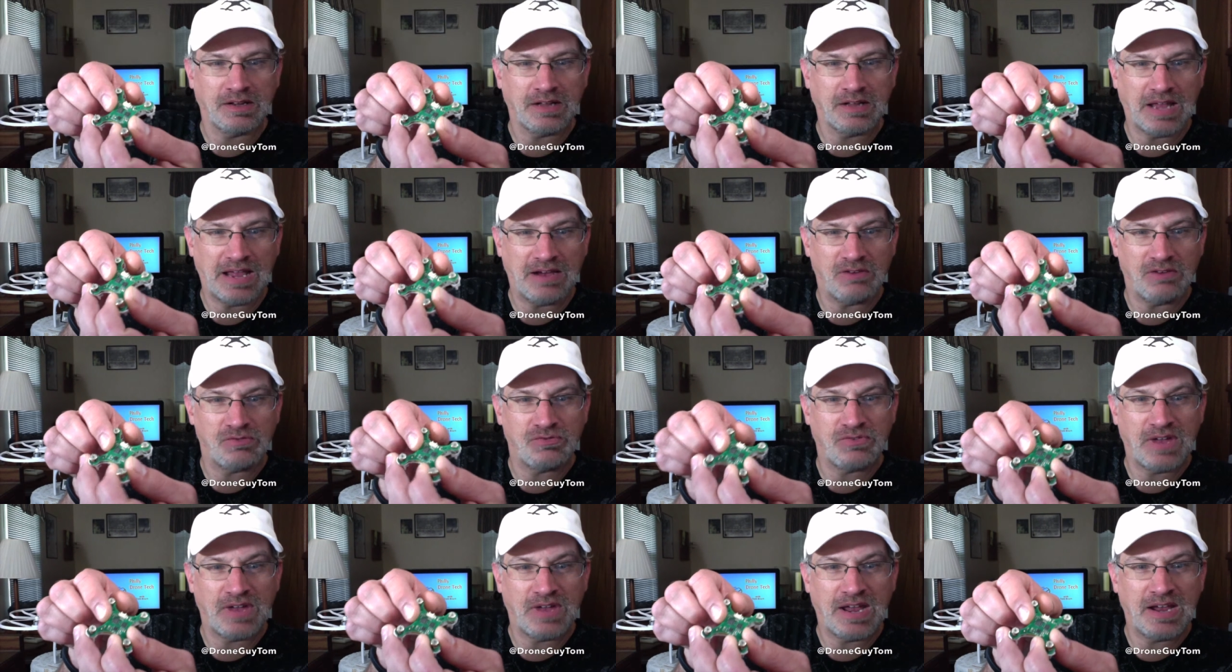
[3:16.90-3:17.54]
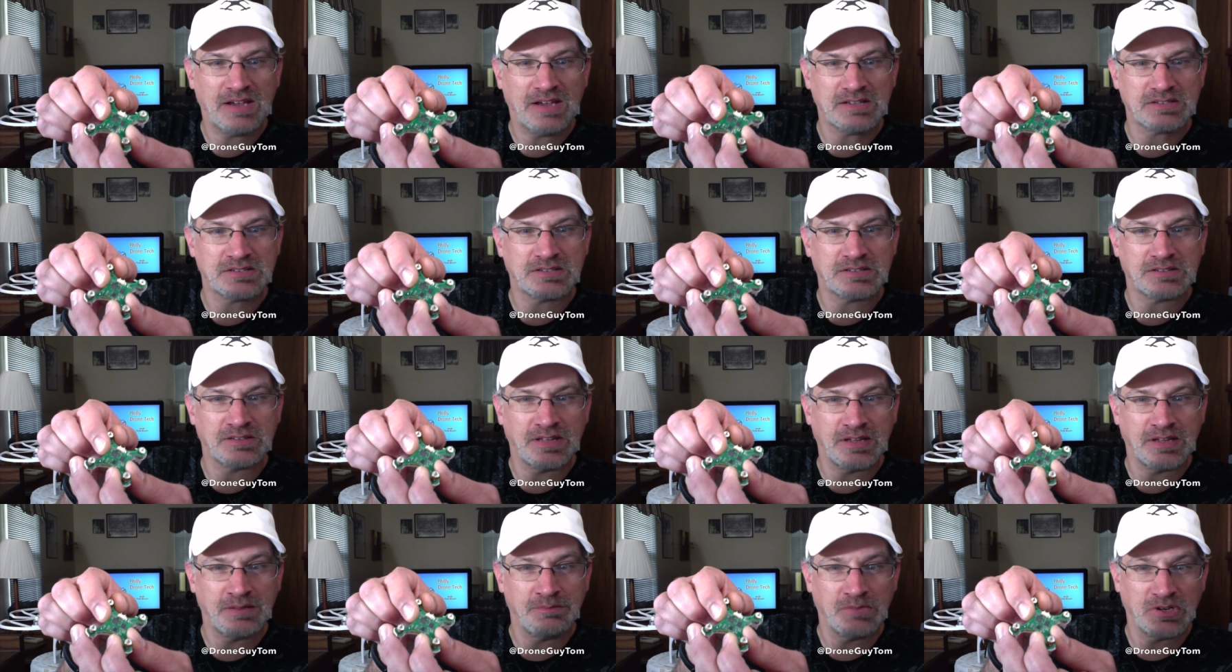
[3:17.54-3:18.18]
how fast
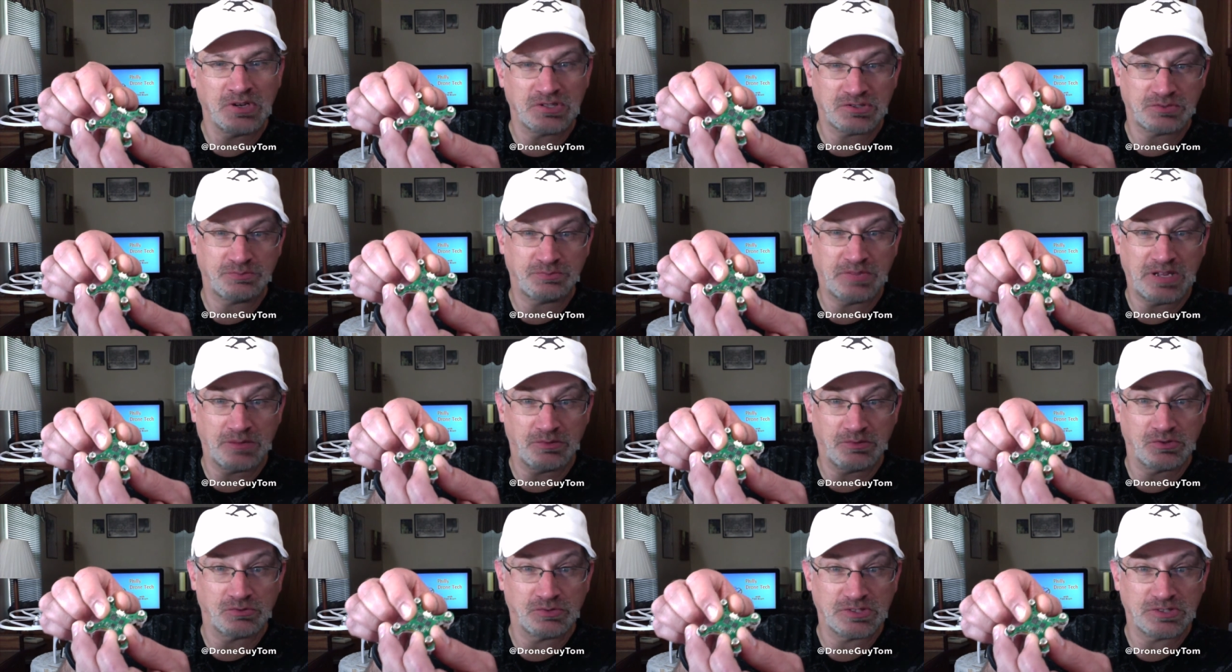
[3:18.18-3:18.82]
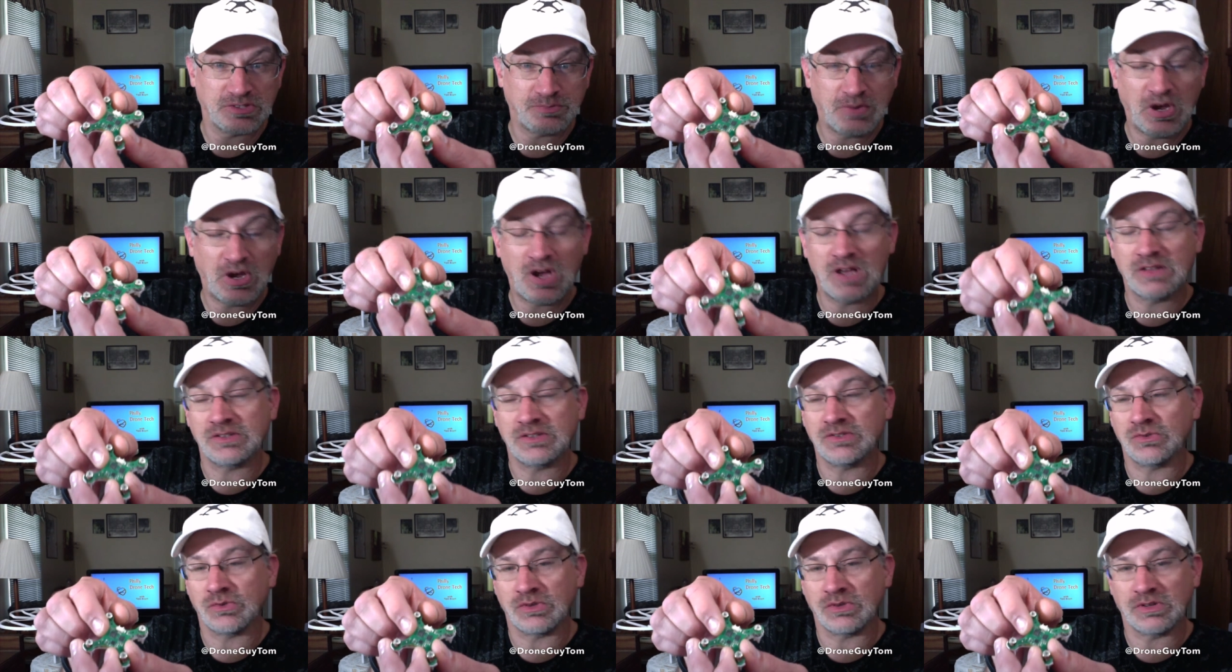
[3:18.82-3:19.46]
they must be able to
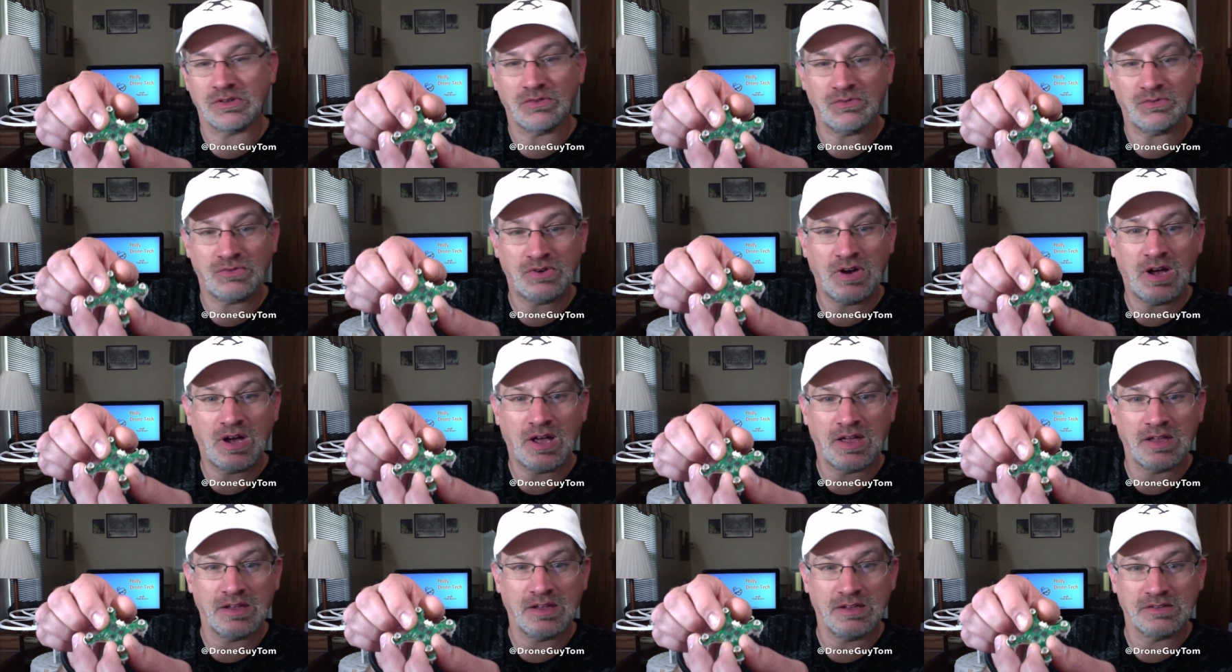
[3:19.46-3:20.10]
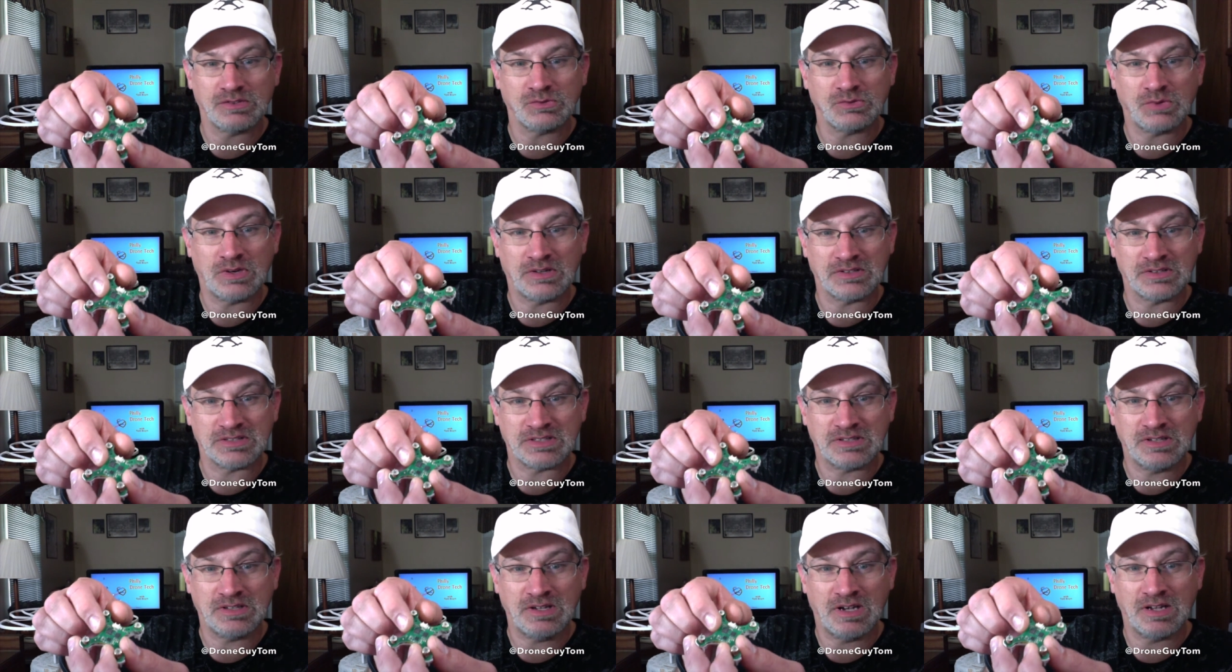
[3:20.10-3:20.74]
respond in order to fly as well
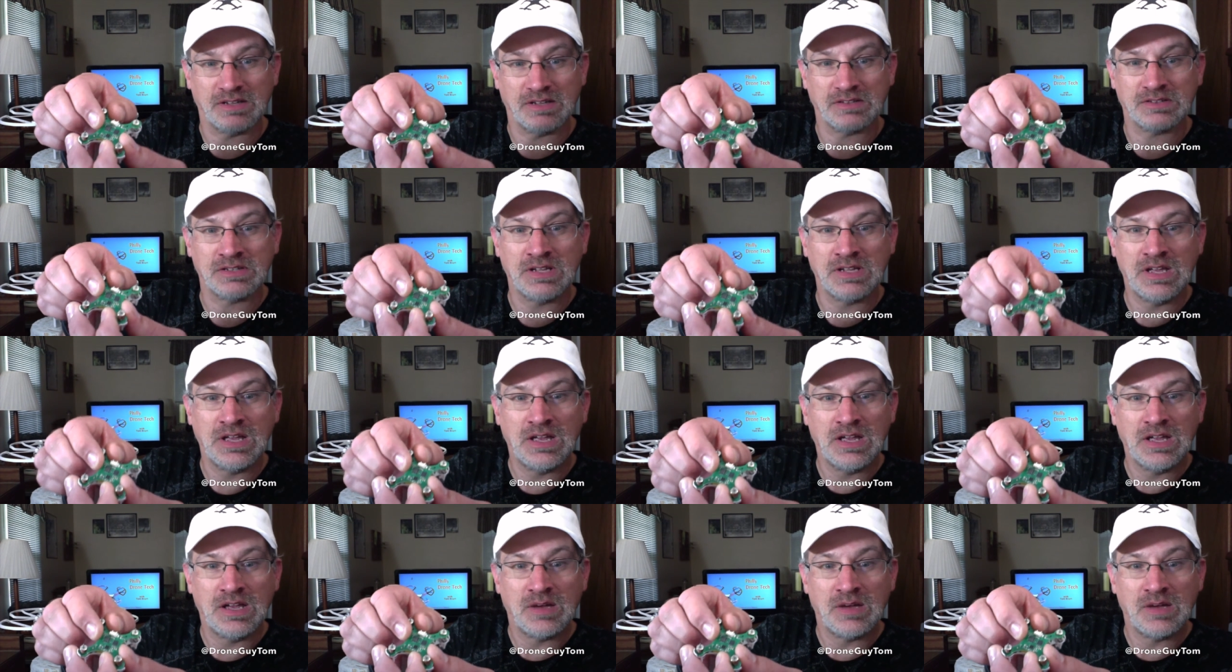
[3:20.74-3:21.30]
as it does.